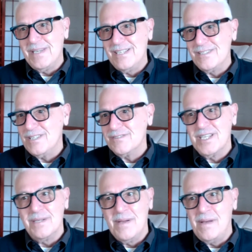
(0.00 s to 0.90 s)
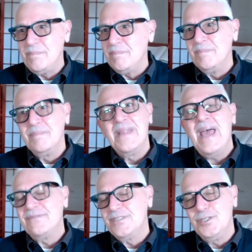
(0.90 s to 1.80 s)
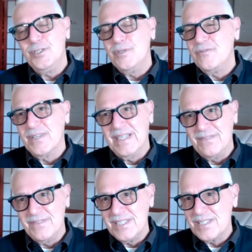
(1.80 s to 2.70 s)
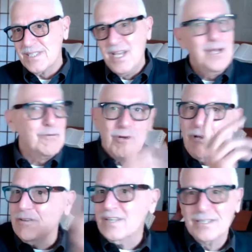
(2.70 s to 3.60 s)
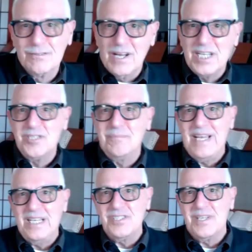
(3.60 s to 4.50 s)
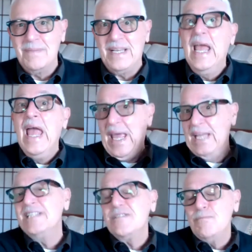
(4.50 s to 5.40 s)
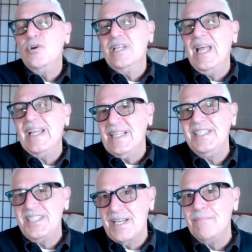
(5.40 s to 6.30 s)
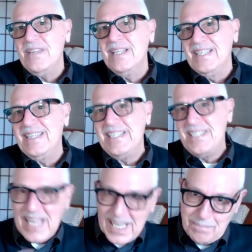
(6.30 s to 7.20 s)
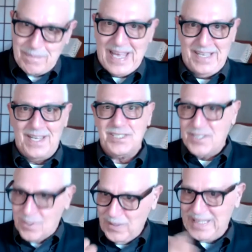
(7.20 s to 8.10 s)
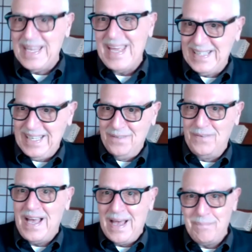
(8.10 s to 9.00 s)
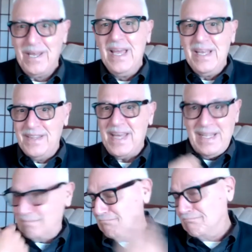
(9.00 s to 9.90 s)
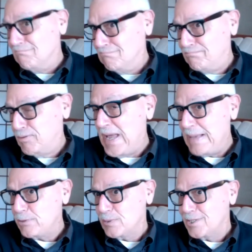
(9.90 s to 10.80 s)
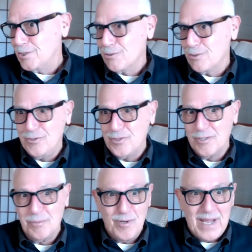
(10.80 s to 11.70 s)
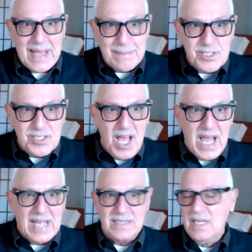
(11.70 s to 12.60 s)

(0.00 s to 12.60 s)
ourselves come up have to do with forgiveness? We're holding a grudge about somebody, and it's more likely something that they said about us that we can't give up, that perhaps was the truth or perhaps not,